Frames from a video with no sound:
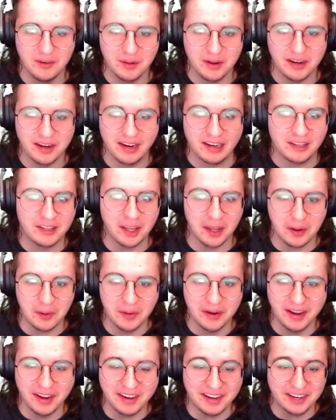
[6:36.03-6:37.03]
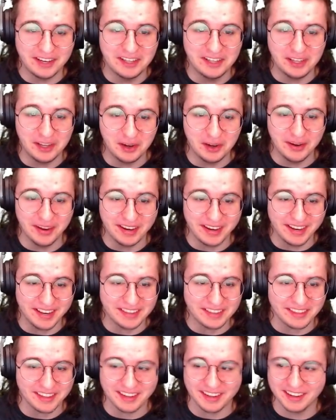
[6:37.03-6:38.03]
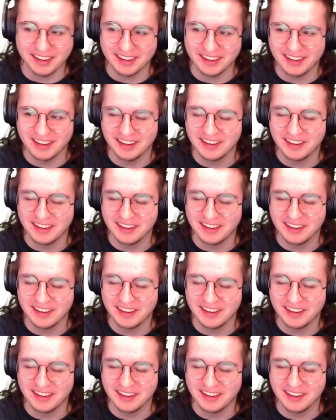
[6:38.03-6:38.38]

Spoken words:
What did I do? I didn't do anything.